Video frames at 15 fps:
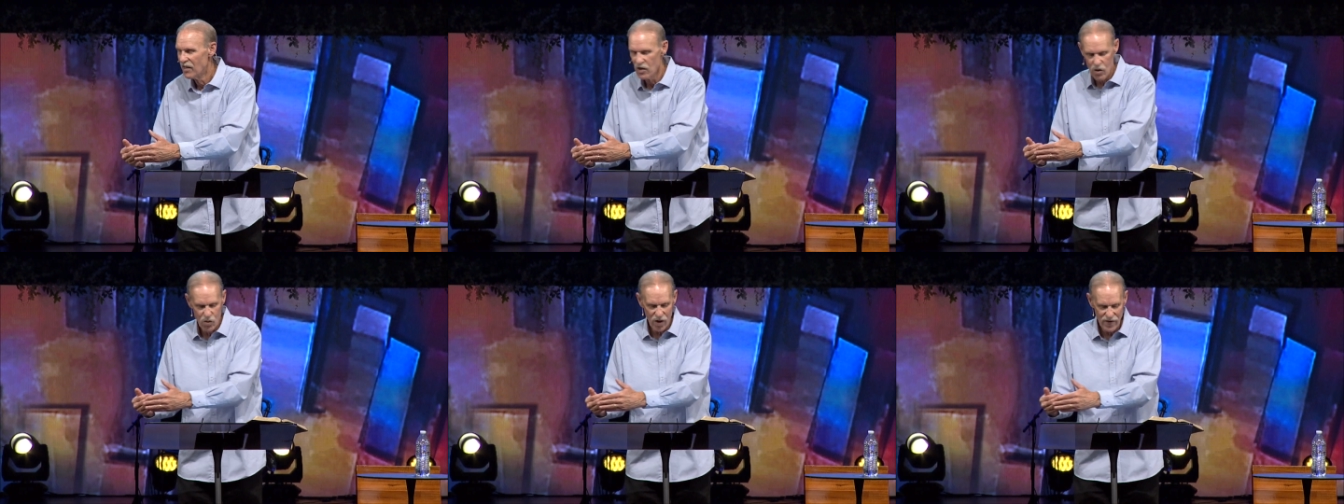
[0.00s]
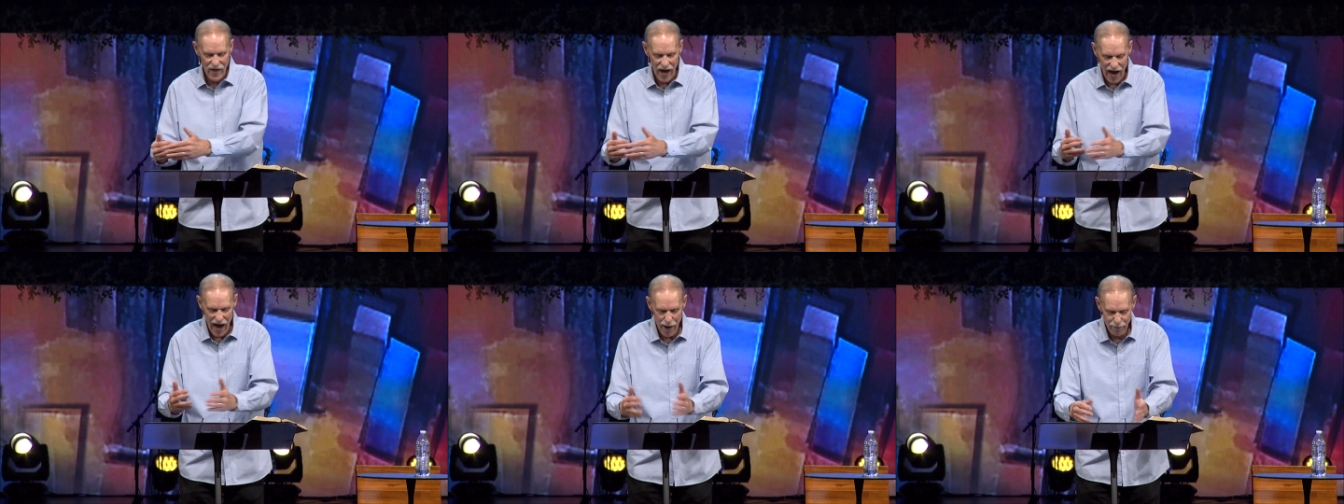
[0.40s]
You are
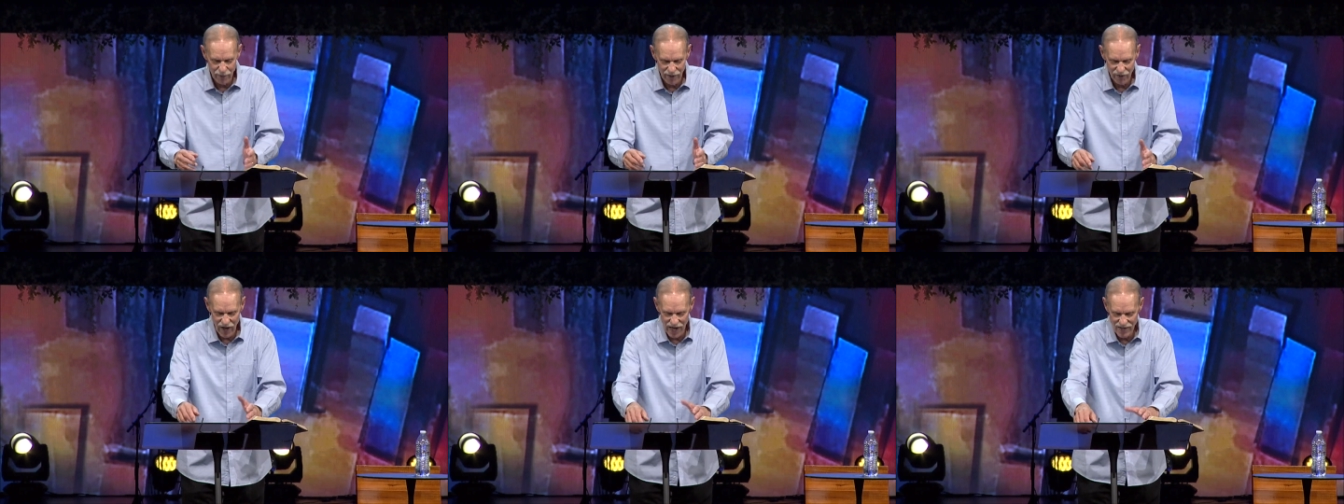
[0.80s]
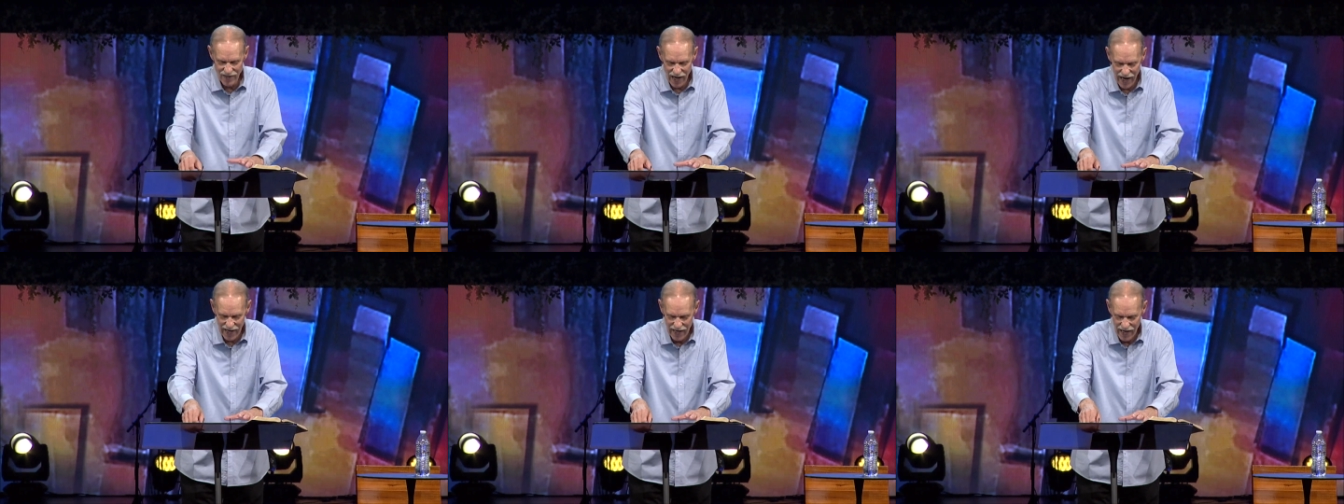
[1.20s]
the apple of God's
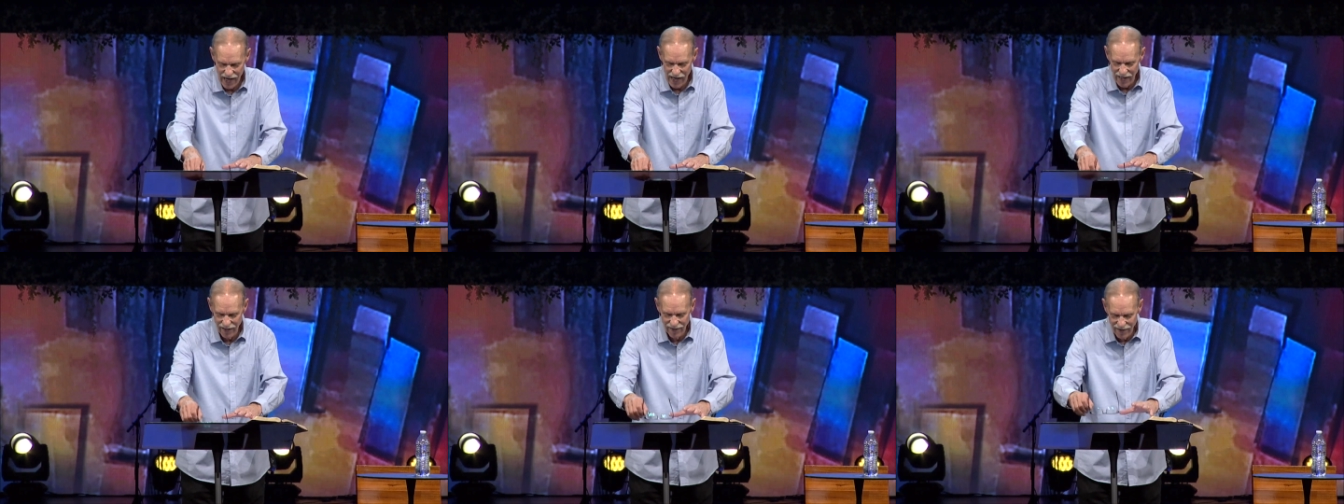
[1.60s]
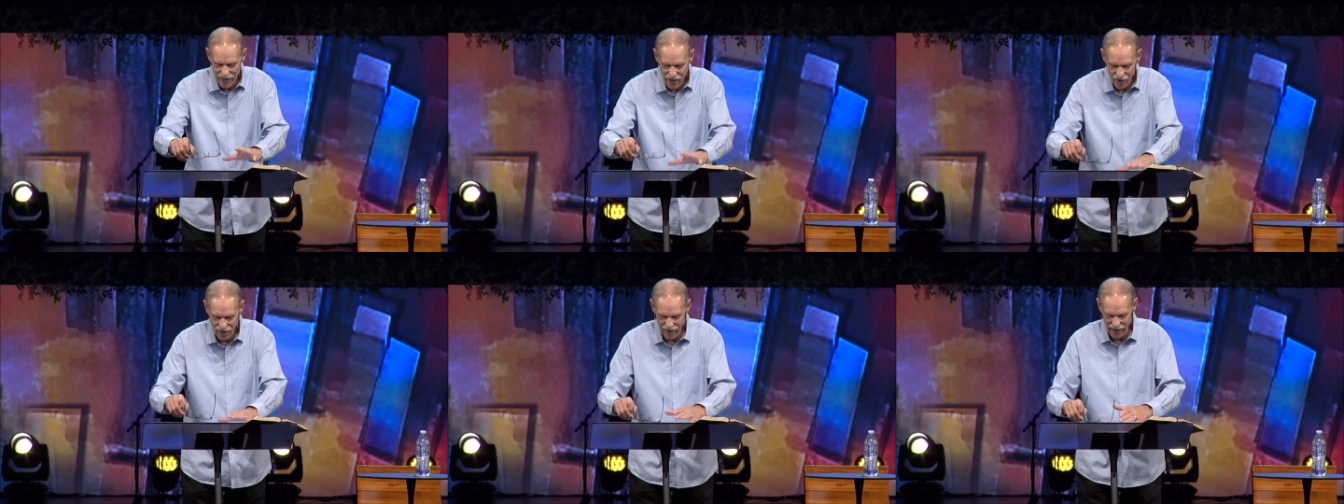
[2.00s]
eye.
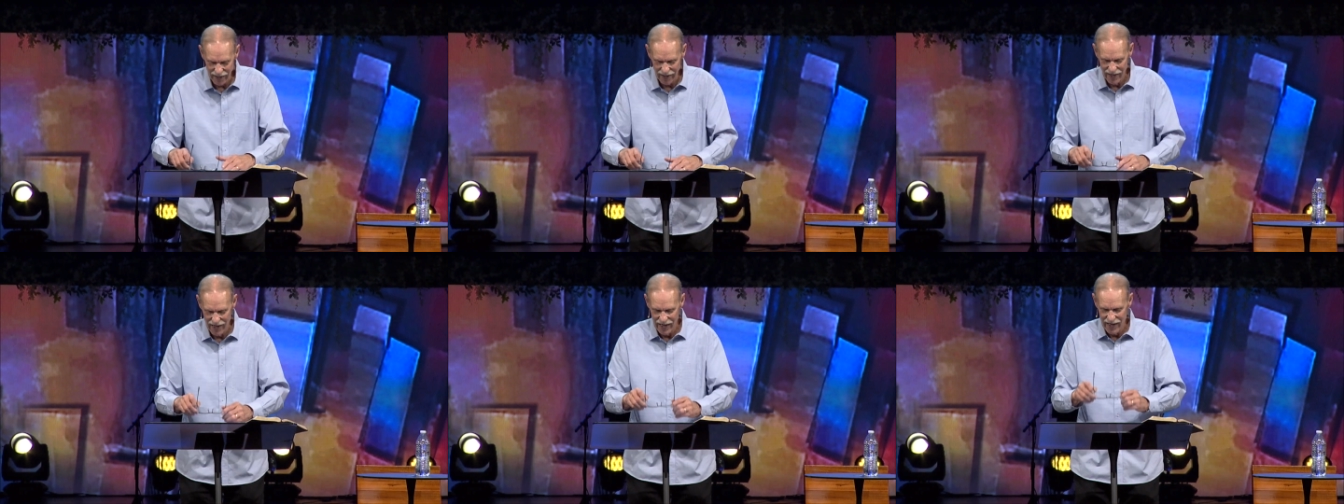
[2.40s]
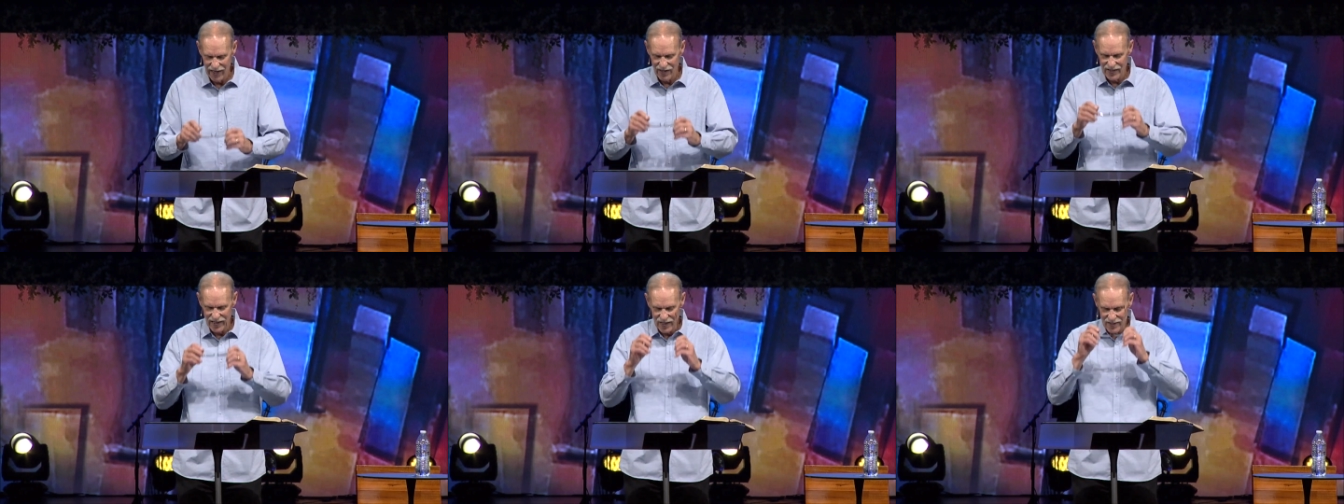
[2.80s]
Literally,
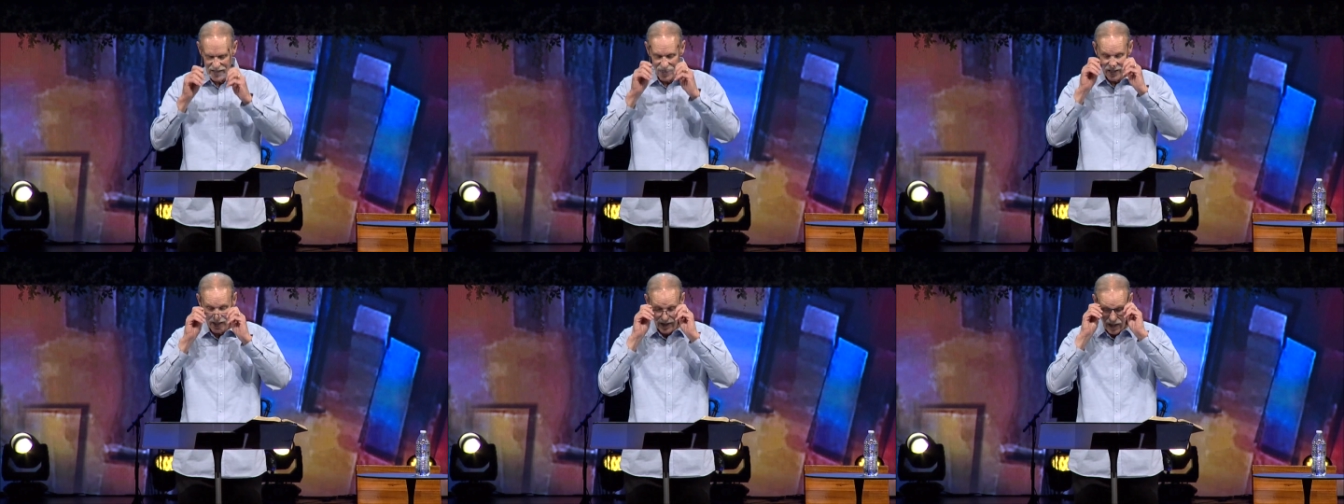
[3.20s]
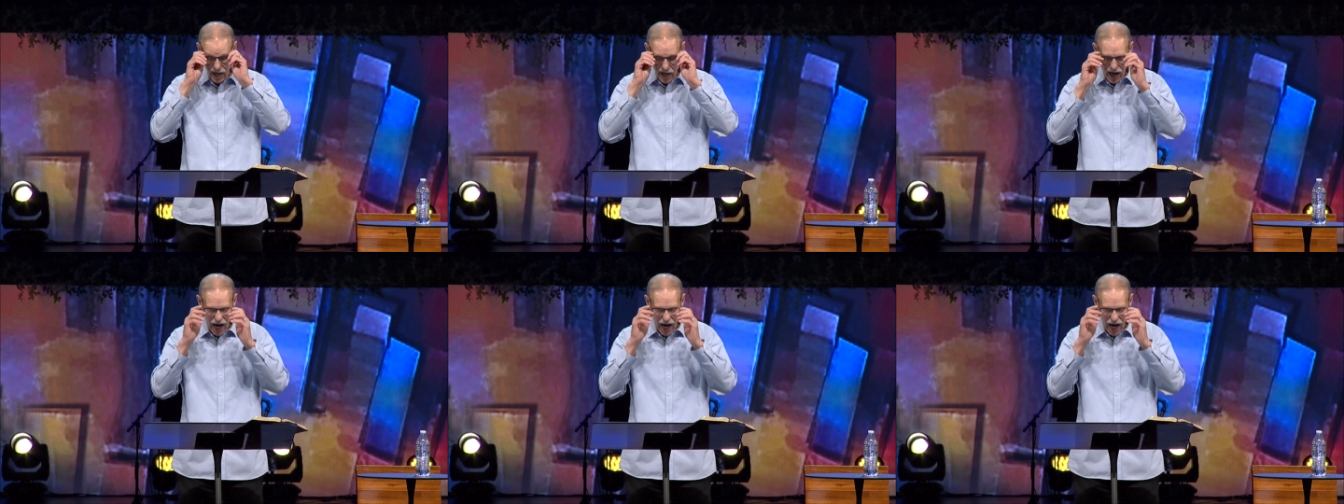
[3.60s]
he says this